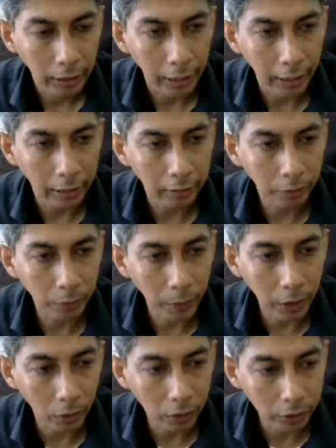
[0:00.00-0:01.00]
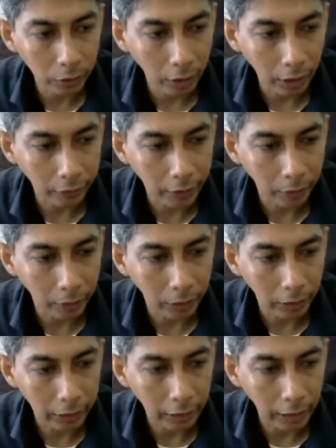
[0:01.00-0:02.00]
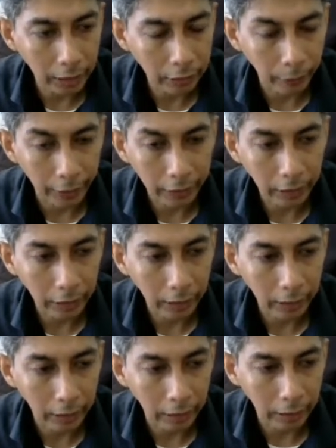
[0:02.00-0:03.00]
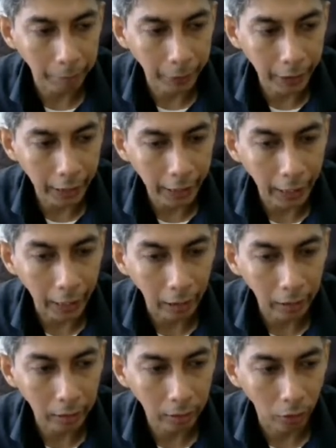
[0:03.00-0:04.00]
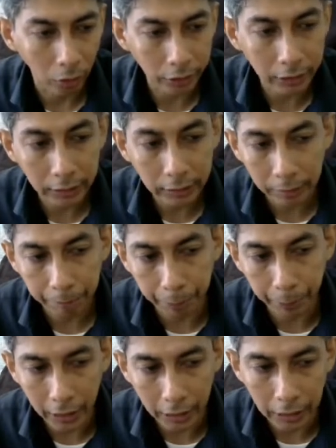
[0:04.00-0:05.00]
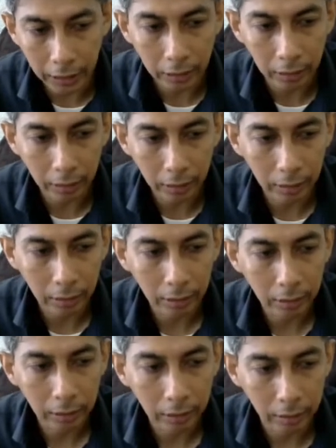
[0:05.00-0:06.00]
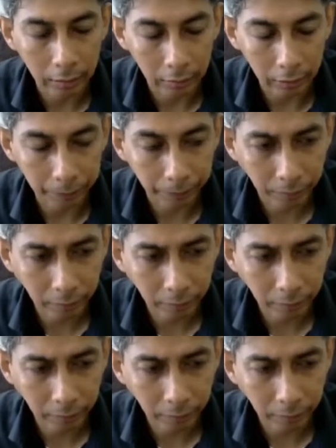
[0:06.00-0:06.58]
And we also have the last one, BAL or just B, right?